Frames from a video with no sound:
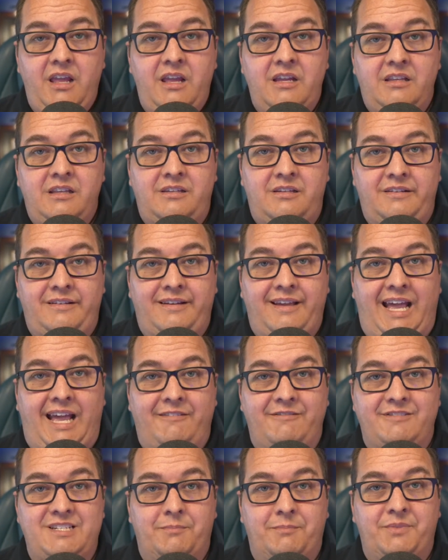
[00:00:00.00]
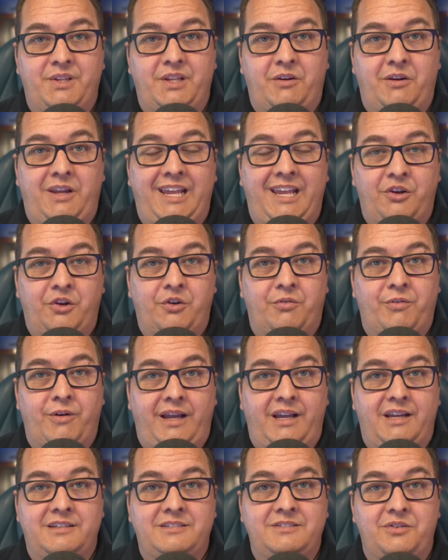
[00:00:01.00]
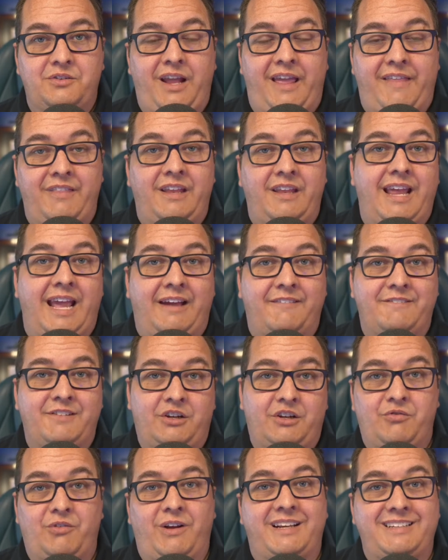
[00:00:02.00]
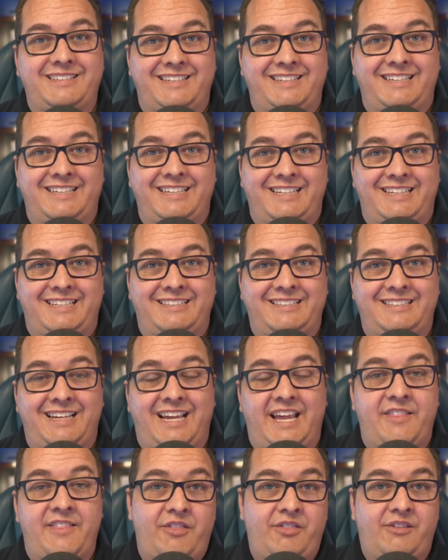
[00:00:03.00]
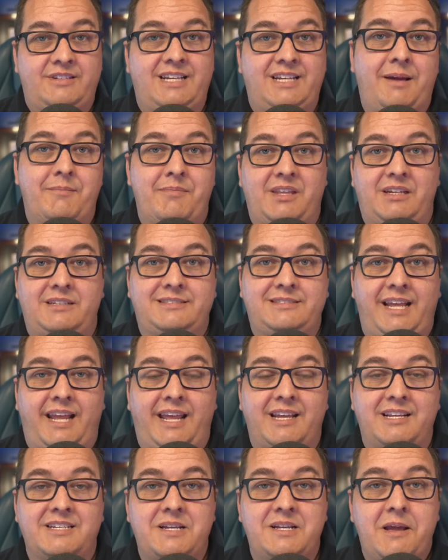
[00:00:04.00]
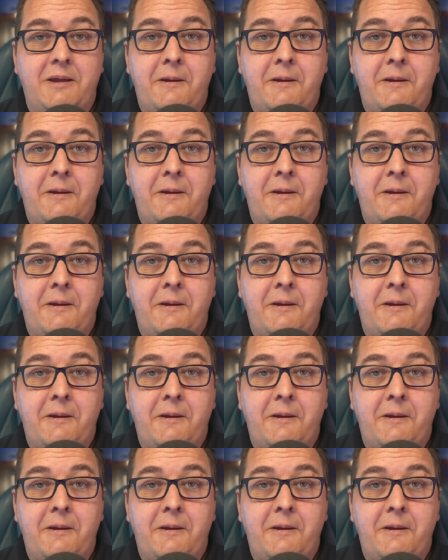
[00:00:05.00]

to have something incorrect and then have to correct it again, and then the time that it takes.